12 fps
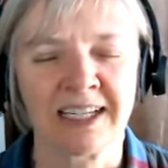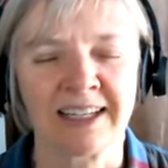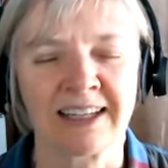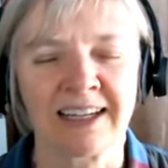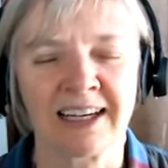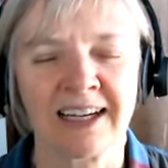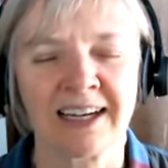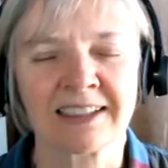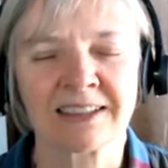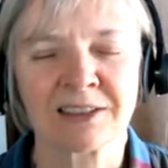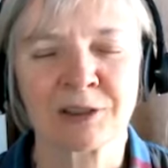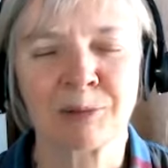And they
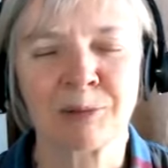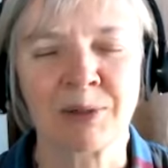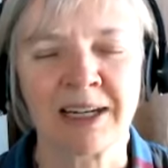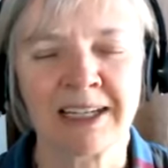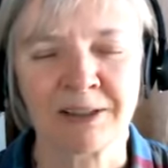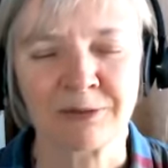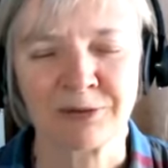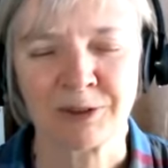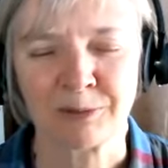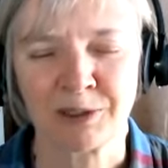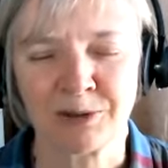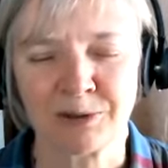ask to buy it
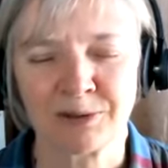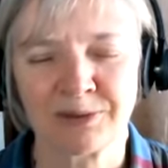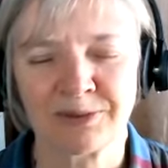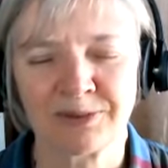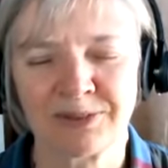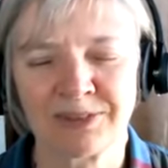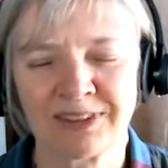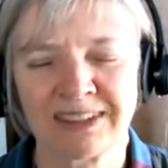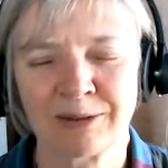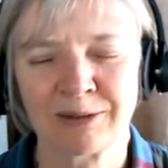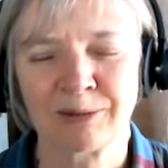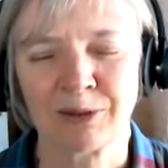from you,
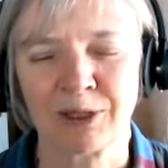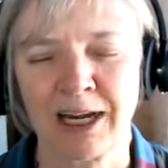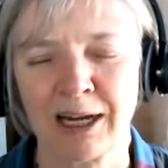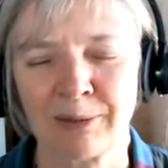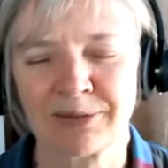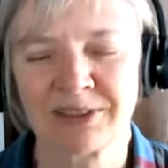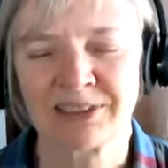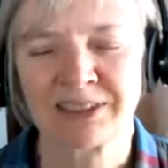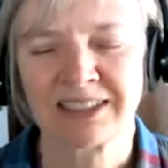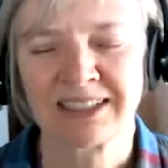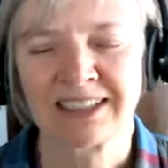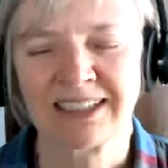perhaps.
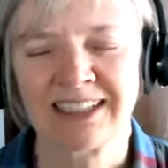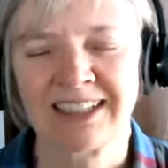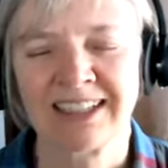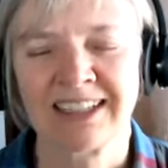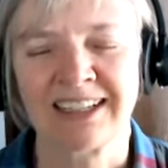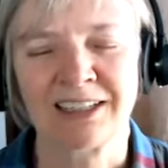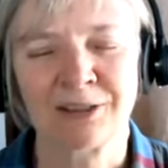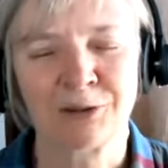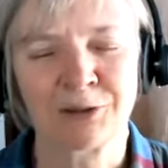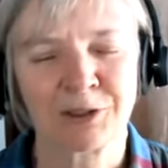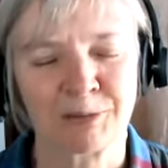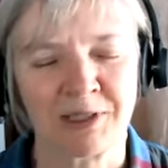And
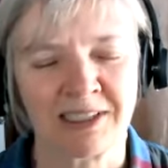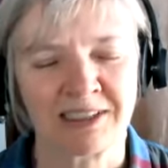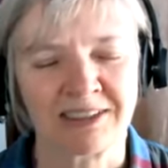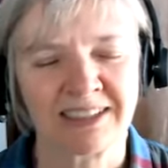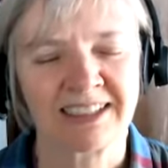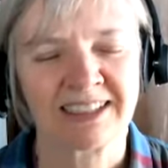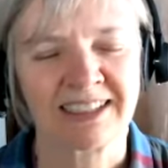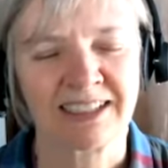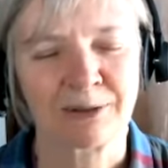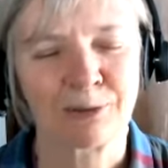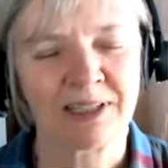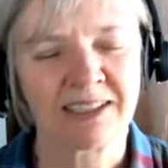you smile and
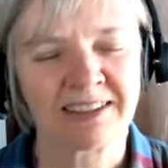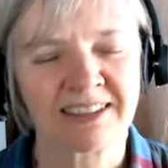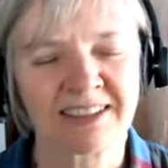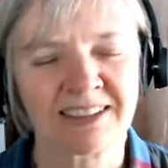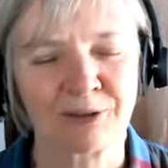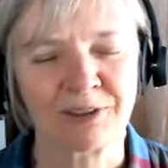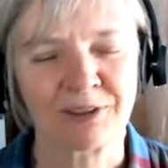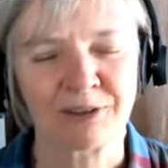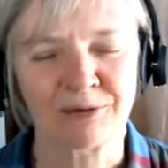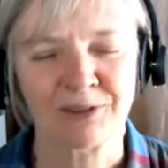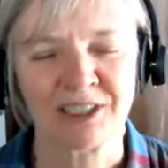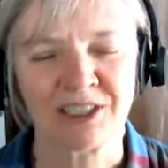say, well, it's not
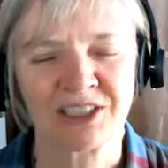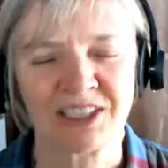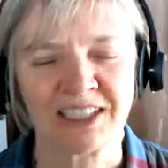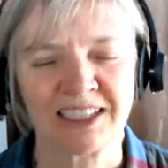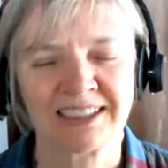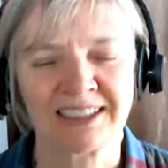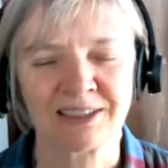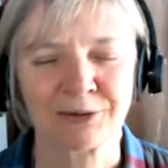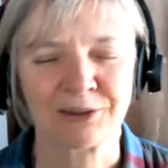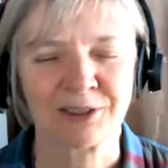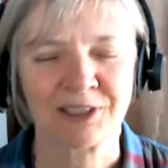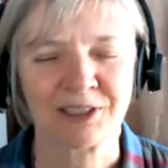really finished yet, and
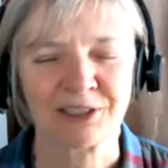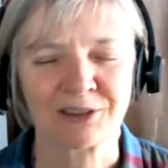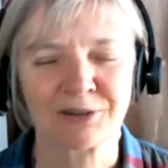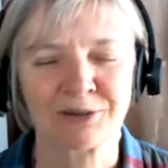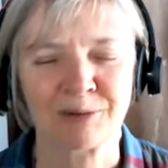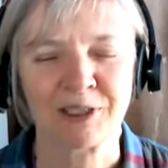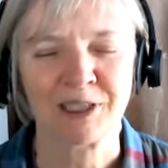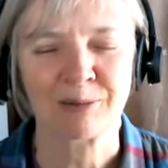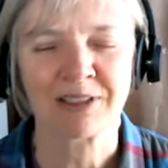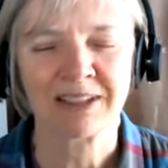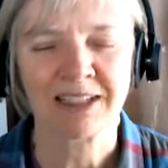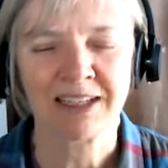it's really just for me,
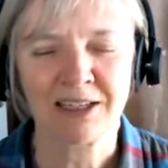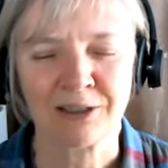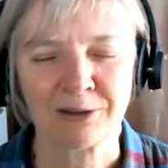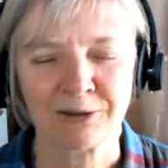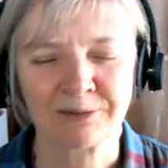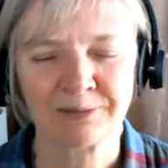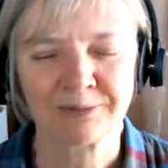but thank you.